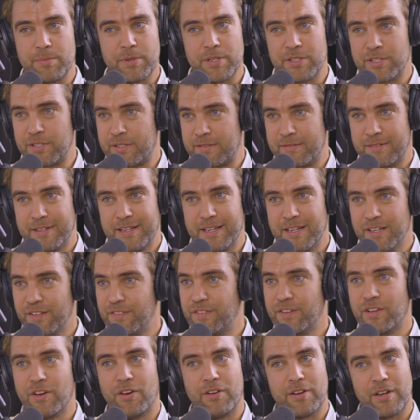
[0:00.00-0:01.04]
but just
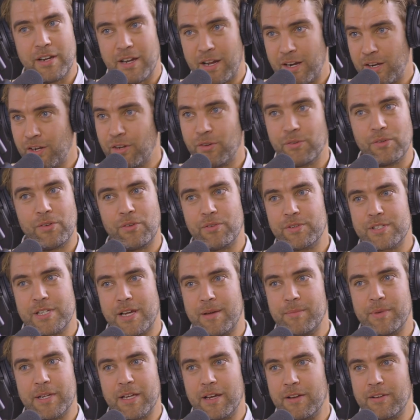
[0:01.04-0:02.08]
forgotten a long, long
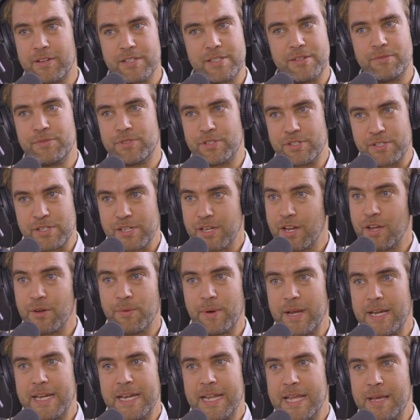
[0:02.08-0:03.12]
time ago because it was just
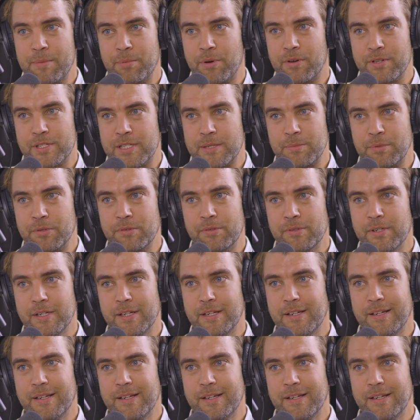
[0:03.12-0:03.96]
nowhere near possible.